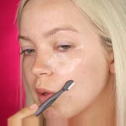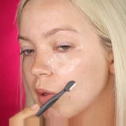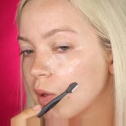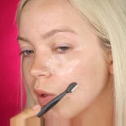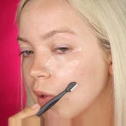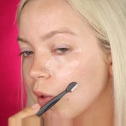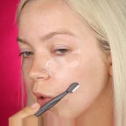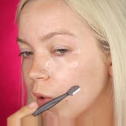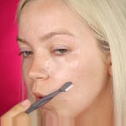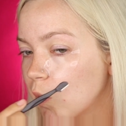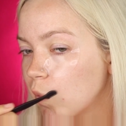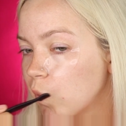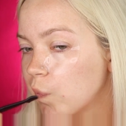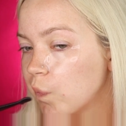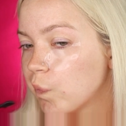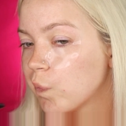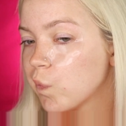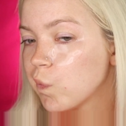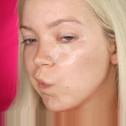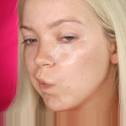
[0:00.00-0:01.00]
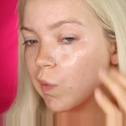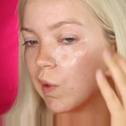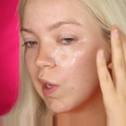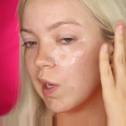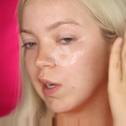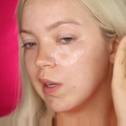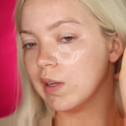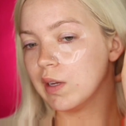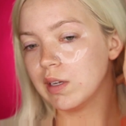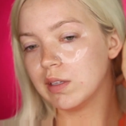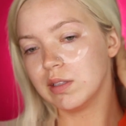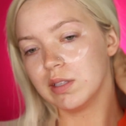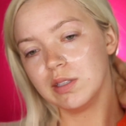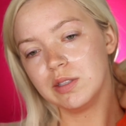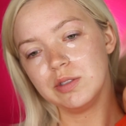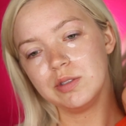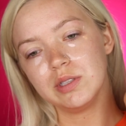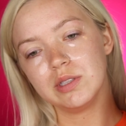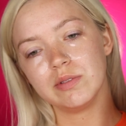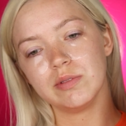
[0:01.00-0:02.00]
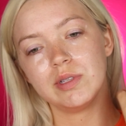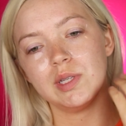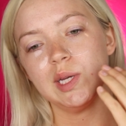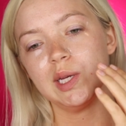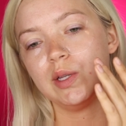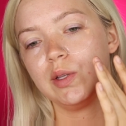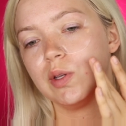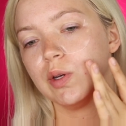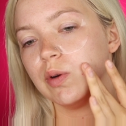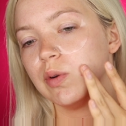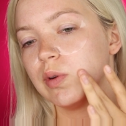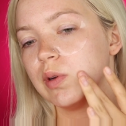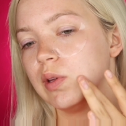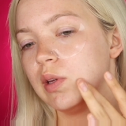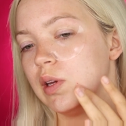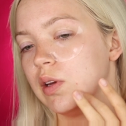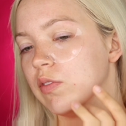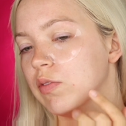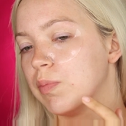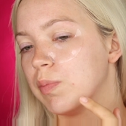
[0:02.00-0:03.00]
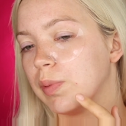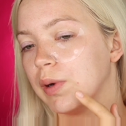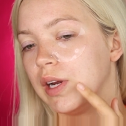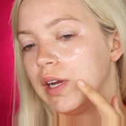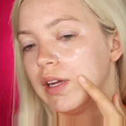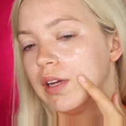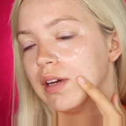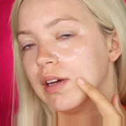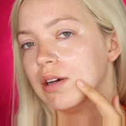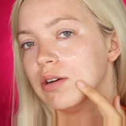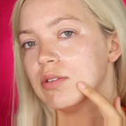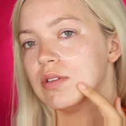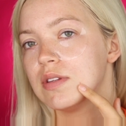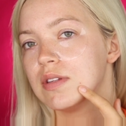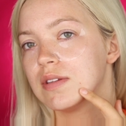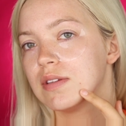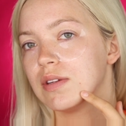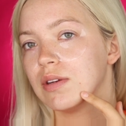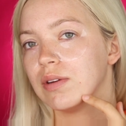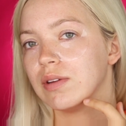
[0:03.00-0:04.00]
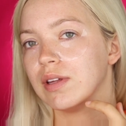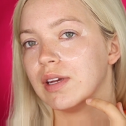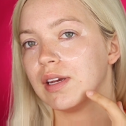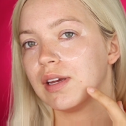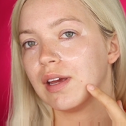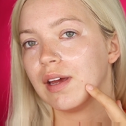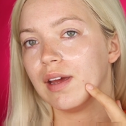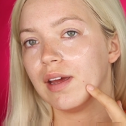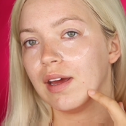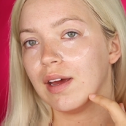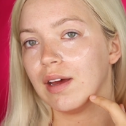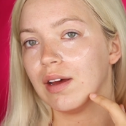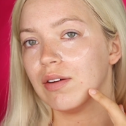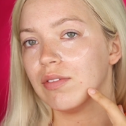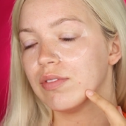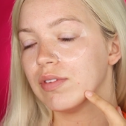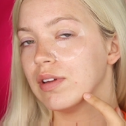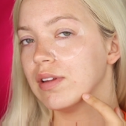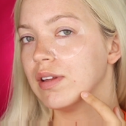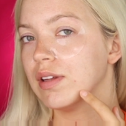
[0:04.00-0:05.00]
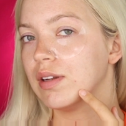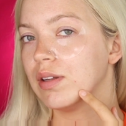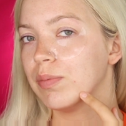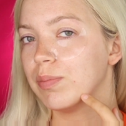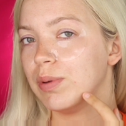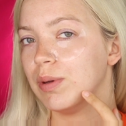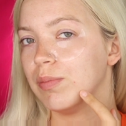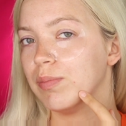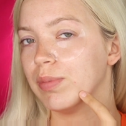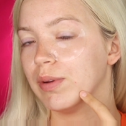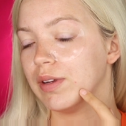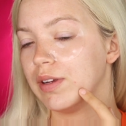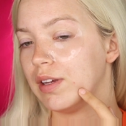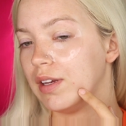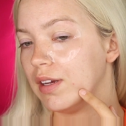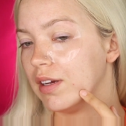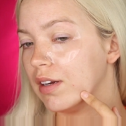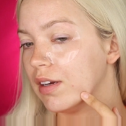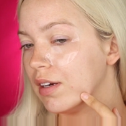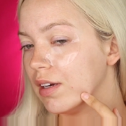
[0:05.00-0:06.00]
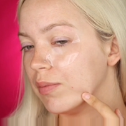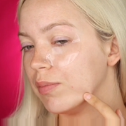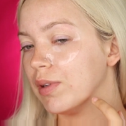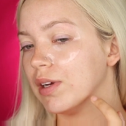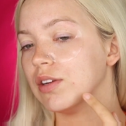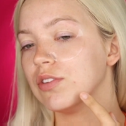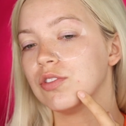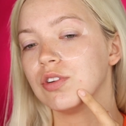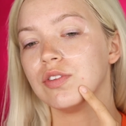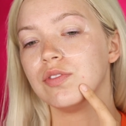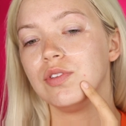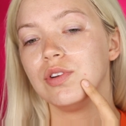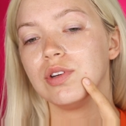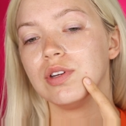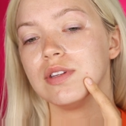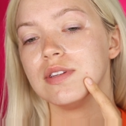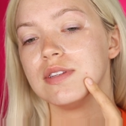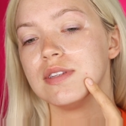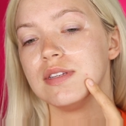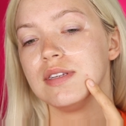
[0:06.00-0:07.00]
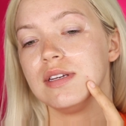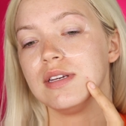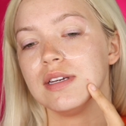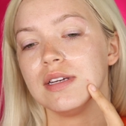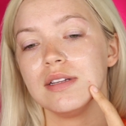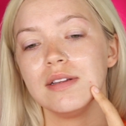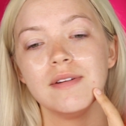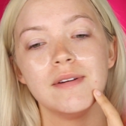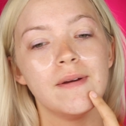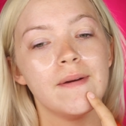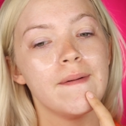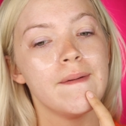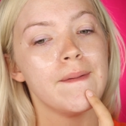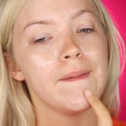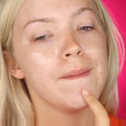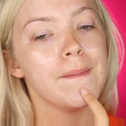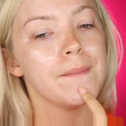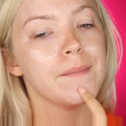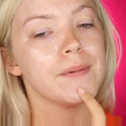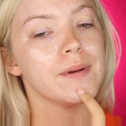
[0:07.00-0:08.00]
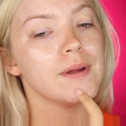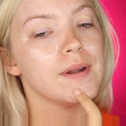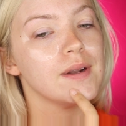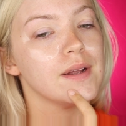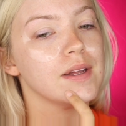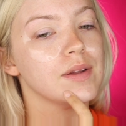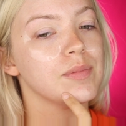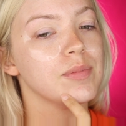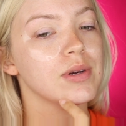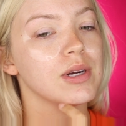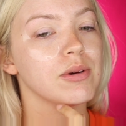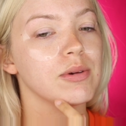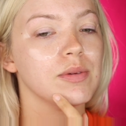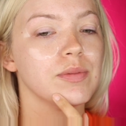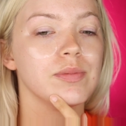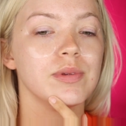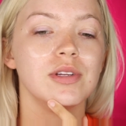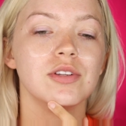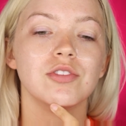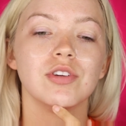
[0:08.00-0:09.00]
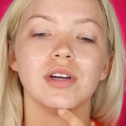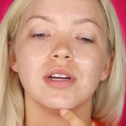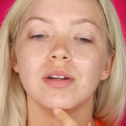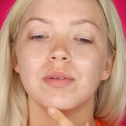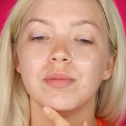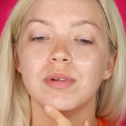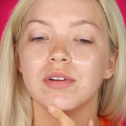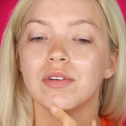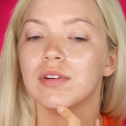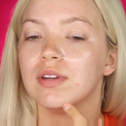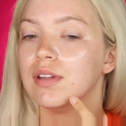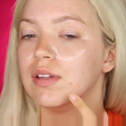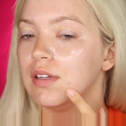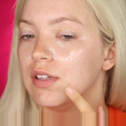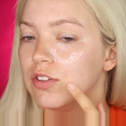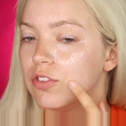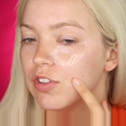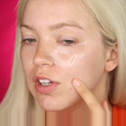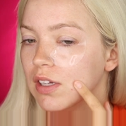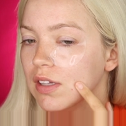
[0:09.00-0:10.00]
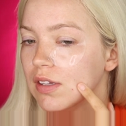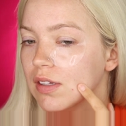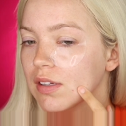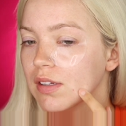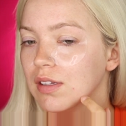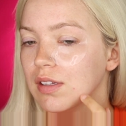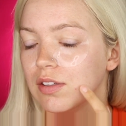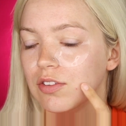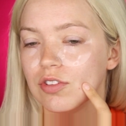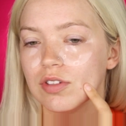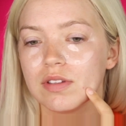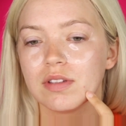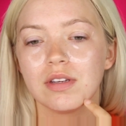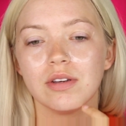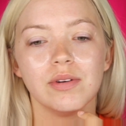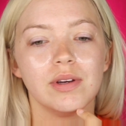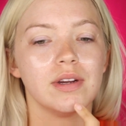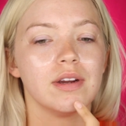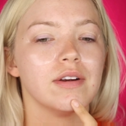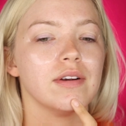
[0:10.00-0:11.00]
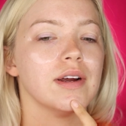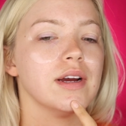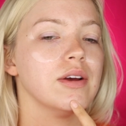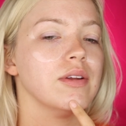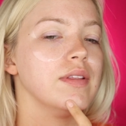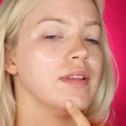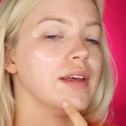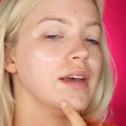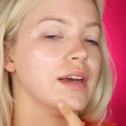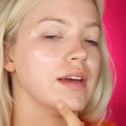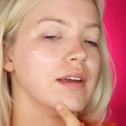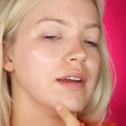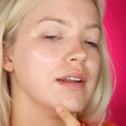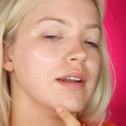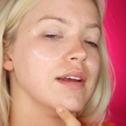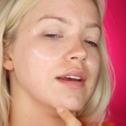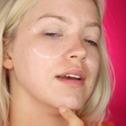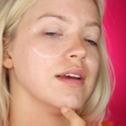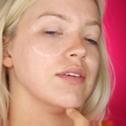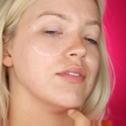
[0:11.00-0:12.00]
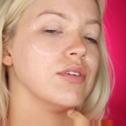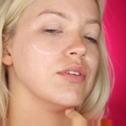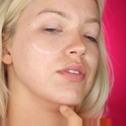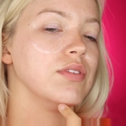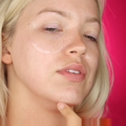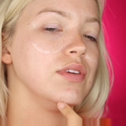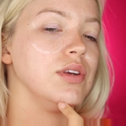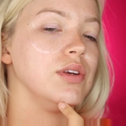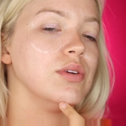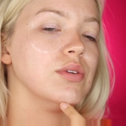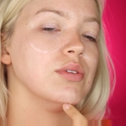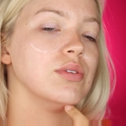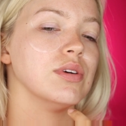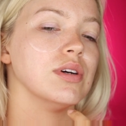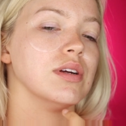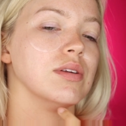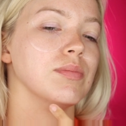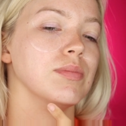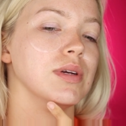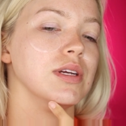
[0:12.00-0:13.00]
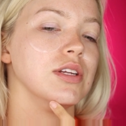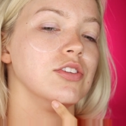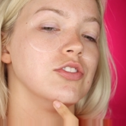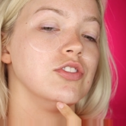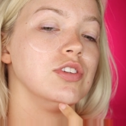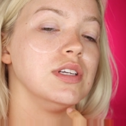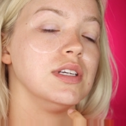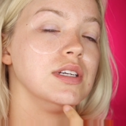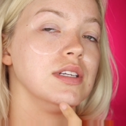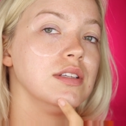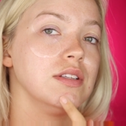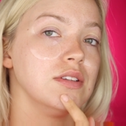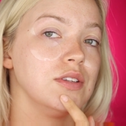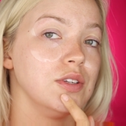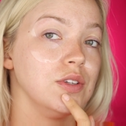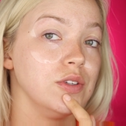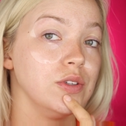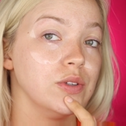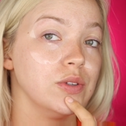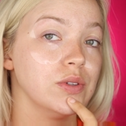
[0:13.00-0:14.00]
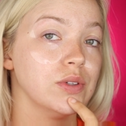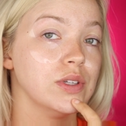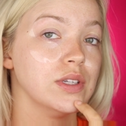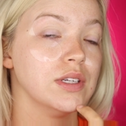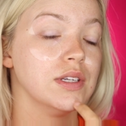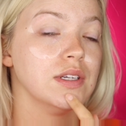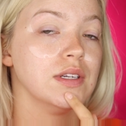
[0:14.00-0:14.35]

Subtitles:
So I like to do it when I don't really have breakouts. So like I have a little pimple here. I'm not sure if you can see it, but I'll probably try to be really gentle just going around that, and I have a few on my chin too,